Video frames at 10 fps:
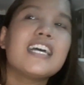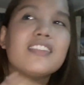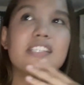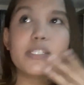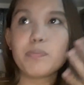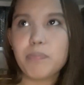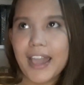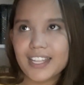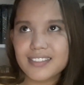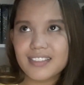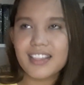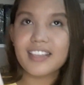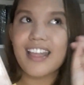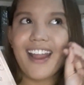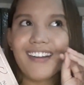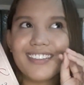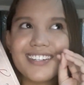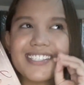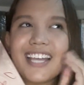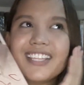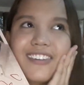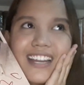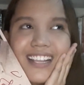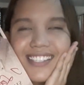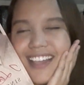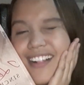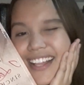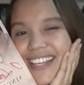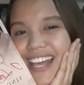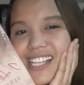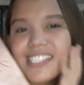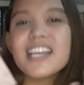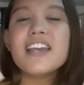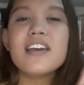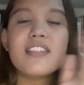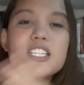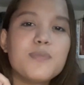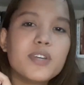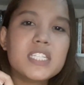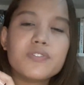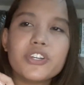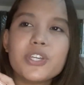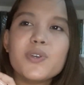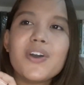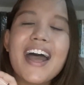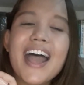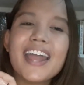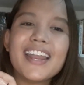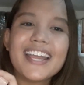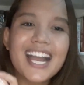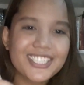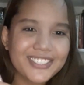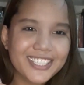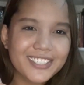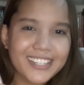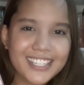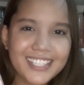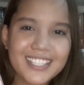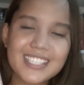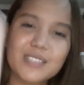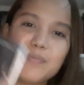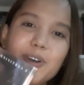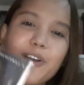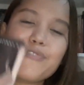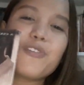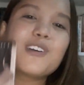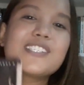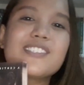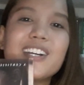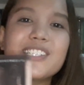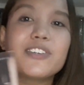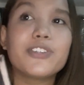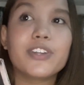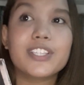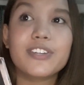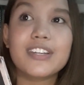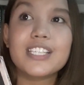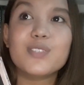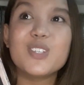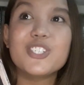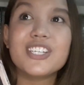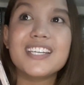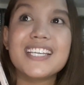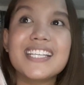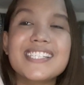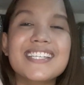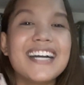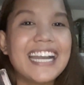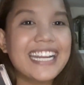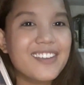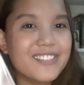despite the characters and the writing style, I guess, this book is for you. And I actually rated this book 4 stars on Goodreads, which is kind of